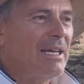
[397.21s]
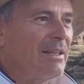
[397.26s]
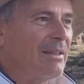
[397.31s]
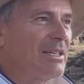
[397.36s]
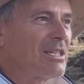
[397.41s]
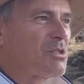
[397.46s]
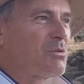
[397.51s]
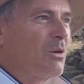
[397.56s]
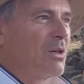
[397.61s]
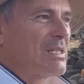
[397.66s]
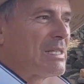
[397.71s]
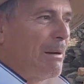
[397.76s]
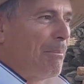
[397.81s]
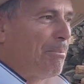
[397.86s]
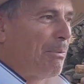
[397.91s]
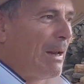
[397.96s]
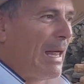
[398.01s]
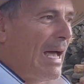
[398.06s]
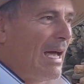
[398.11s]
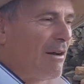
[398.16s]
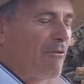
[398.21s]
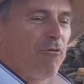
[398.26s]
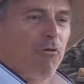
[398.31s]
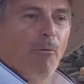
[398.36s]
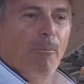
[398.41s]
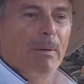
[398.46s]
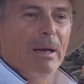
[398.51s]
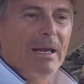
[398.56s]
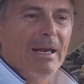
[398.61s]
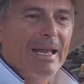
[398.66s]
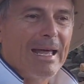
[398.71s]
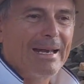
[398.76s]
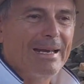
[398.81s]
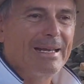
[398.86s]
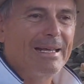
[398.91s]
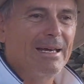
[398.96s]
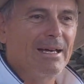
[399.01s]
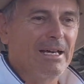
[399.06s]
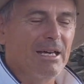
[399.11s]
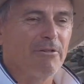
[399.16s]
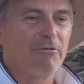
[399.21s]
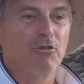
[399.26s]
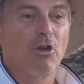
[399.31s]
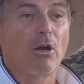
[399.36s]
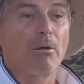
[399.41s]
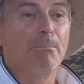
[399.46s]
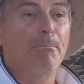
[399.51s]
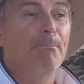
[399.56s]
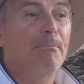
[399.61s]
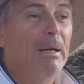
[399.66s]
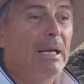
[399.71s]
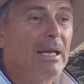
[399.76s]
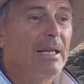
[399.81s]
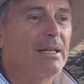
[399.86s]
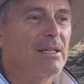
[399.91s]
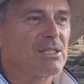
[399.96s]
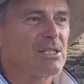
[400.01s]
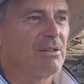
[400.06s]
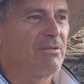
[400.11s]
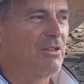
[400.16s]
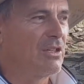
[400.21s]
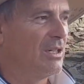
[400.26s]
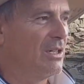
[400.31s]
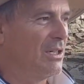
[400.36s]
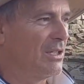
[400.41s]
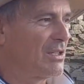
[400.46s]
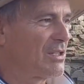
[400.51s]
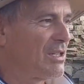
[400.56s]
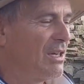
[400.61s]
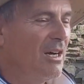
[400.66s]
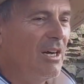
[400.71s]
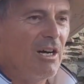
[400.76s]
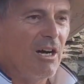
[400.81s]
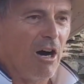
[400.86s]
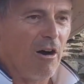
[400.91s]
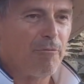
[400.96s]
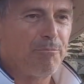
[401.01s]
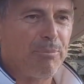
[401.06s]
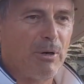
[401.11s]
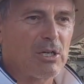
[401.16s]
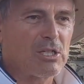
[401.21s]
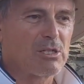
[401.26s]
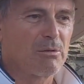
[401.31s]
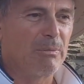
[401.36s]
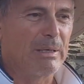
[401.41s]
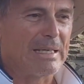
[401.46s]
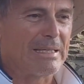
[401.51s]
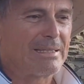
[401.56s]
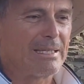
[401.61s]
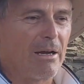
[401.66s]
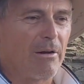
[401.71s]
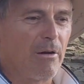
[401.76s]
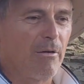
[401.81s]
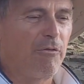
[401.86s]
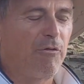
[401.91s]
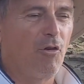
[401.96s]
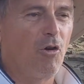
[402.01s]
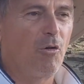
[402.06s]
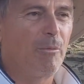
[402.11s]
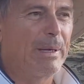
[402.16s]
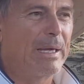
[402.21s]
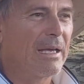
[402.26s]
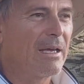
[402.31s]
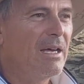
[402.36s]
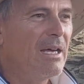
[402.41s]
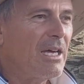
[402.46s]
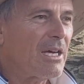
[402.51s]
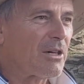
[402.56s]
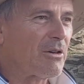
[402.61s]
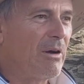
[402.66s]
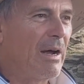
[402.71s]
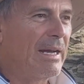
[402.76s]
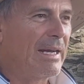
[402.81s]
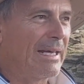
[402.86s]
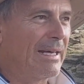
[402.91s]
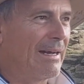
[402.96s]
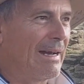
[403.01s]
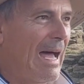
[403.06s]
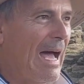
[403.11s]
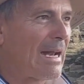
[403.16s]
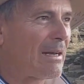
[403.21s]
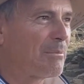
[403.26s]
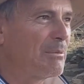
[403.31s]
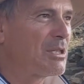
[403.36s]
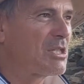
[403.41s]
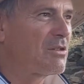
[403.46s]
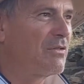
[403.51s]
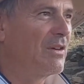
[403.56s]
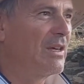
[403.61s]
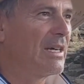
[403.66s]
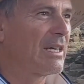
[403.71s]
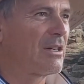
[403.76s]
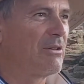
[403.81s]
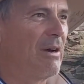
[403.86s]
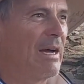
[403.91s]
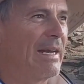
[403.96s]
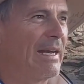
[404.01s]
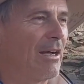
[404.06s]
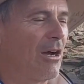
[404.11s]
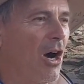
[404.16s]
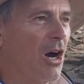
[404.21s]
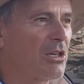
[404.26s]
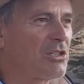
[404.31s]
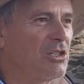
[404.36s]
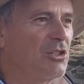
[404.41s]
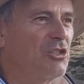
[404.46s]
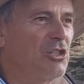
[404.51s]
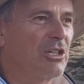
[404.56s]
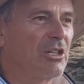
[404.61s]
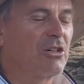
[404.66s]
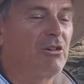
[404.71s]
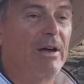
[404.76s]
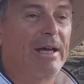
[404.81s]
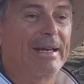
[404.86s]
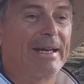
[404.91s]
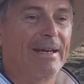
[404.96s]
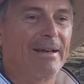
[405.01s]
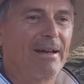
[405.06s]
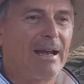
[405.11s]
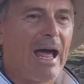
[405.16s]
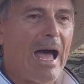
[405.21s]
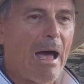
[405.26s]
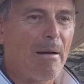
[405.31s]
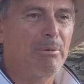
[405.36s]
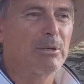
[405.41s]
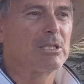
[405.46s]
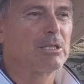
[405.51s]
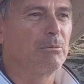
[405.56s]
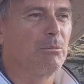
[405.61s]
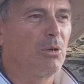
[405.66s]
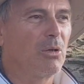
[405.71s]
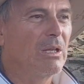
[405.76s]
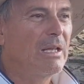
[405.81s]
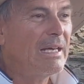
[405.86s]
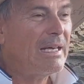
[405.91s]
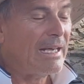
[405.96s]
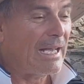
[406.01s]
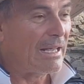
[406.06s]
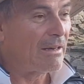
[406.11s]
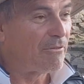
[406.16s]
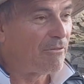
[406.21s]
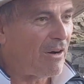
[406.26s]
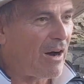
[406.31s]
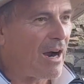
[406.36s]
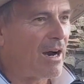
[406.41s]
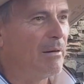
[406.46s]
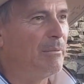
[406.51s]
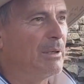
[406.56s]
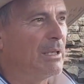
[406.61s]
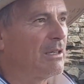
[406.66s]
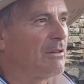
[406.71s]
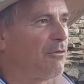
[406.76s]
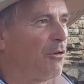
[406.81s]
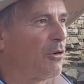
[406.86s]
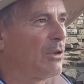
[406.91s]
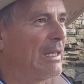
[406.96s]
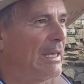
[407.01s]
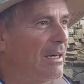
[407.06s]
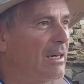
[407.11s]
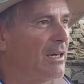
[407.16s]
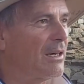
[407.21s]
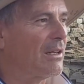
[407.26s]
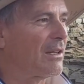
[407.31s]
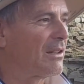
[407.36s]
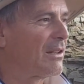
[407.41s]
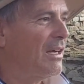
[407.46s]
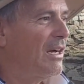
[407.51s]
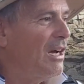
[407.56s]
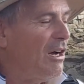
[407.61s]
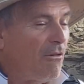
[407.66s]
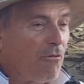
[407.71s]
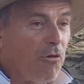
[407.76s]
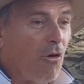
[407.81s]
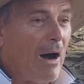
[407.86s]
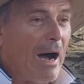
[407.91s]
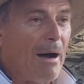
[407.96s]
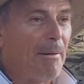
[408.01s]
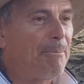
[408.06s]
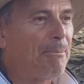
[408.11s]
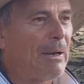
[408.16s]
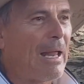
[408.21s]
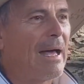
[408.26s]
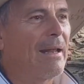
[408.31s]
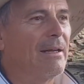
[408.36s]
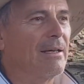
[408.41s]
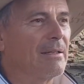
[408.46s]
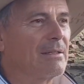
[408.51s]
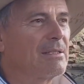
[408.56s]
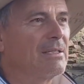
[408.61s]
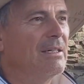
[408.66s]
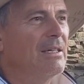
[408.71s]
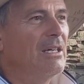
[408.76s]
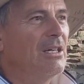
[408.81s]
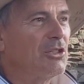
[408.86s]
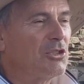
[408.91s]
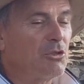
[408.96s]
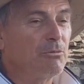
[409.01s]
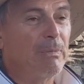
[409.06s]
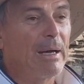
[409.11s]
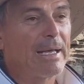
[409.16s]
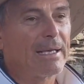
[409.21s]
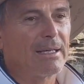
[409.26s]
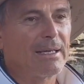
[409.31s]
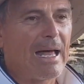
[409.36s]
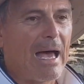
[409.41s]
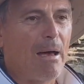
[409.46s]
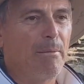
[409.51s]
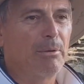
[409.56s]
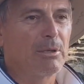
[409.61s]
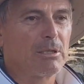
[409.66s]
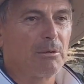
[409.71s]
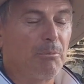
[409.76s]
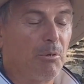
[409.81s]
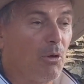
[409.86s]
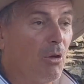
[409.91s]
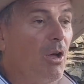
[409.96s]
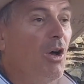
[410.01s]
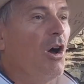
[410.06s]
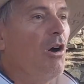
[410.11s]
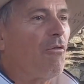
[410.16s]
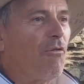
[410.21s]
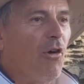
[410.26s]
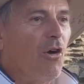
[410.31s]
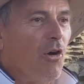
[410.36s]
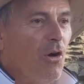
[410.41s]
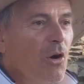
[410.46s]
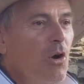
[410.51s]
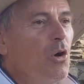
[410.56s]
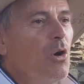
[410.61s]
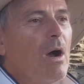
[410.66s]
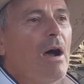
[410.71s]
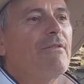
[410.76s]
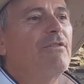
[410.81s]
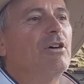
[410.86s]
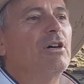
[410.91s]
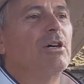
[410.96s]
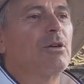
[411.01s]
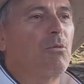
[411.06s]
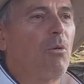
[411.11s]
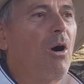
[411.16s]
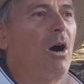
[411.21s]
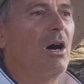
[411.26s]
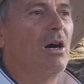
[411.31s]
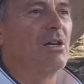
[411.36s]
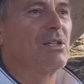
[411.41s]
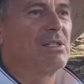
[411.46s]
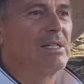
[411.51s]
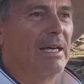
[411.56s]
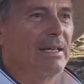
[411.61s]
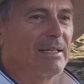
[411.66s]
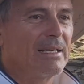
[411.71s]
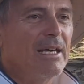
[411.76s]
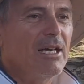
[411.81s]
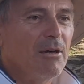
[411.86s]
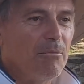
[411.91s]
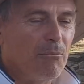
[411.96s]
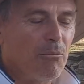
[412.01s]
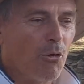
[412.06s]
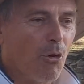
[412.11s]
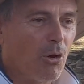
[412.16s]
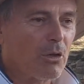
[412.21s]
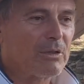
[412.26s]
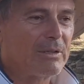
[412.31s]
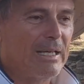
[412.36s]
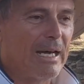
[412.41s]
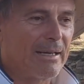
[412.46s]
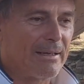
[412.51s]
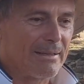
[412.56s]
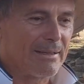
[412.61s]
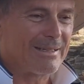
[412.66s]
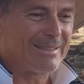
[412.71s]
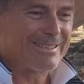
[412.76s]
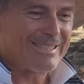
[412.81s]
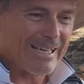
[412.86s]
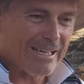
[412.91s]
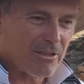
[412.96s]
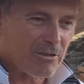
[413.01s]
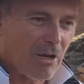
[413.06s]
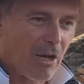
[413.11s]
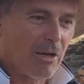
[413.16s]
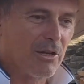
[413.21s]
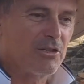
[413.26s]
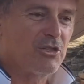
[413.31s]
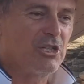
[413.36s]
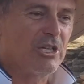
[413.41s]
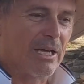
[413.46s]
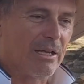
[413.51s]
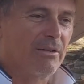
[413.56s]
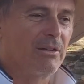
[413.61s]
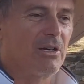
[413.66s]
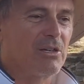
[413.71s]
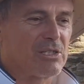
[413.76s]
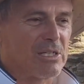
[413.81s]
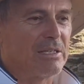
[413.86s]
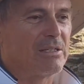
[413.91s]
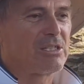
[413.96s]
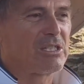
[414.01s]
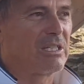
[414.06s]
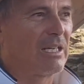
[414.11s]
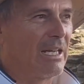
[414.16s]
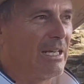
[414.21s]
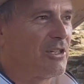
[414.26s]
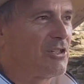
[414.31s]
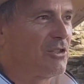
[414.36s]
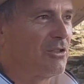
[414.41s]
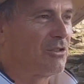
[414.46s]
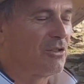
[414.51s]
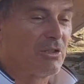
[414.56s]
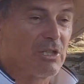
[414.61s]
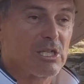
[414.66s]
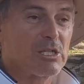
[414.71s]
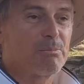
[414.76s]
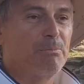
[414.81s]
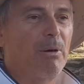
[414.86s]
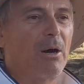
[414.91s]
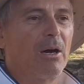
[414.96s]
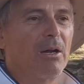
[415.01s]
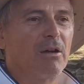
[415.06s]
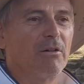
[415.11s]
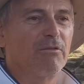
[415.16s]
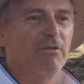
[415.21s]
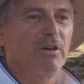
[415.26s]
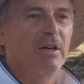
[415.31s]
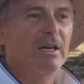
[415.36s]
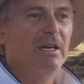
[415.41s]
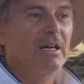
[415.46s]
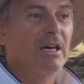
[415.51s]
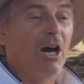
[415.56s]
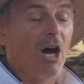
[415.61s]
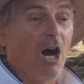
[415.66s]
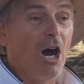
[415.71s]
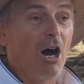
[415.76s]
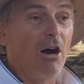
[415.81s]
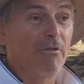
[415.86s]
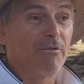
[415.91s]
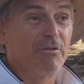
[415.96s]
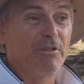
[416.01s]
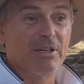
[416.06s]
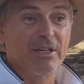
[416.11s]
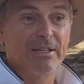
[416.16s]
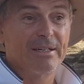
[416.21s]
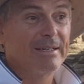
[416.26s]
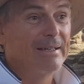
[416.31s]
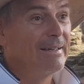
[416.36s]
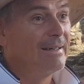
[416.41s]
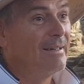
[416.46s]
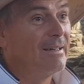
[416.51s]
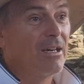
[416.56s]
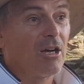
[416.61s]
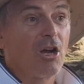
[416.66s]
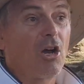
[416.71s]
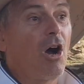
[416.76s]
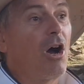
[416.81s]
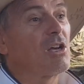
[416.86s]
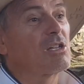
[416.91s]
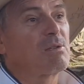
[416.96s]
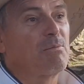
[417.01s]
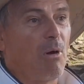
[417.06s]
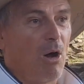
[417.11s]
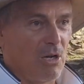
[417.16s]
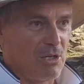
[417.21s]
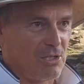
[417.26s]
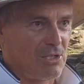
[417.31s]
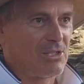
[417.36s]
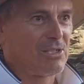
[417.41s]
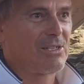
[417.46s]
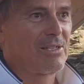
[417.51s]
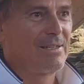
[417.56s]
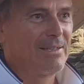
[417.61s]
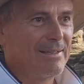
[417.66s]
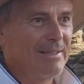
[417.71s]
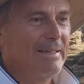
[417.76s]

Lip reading: This was a plan for millennia, if not millions of years, of possibly terraforming, creating an atmosphere, creating oxygen, creating an habitable environment for the earth, for our planet, to make it habitable for whoever it was that brought that technology and those installations to this part of the cosmos.